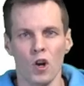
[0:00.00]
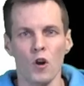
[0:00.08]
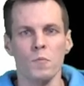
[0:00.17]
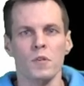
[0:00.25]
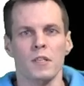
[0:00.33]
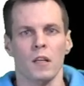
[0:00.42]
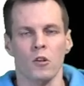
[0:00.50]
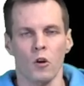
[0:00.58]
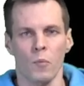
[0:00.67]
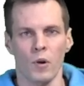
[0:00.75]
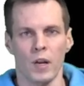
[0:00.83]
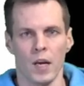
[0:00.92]
terms that
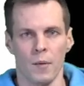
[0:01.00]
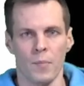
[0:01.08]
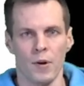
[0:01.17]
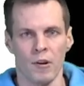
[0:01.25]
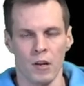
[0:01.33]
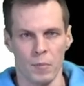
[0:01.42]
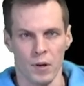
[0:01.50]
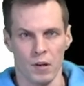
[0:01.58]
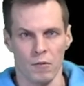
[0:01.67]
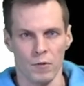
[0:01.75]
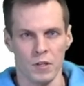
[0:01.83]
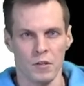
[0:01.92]
commonly appear in
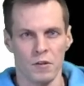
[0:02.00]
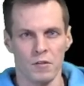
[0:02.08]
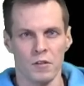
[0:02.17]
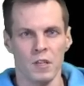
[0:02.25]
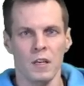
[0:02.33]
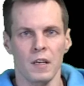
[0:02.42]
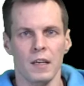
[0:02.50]
empirical research.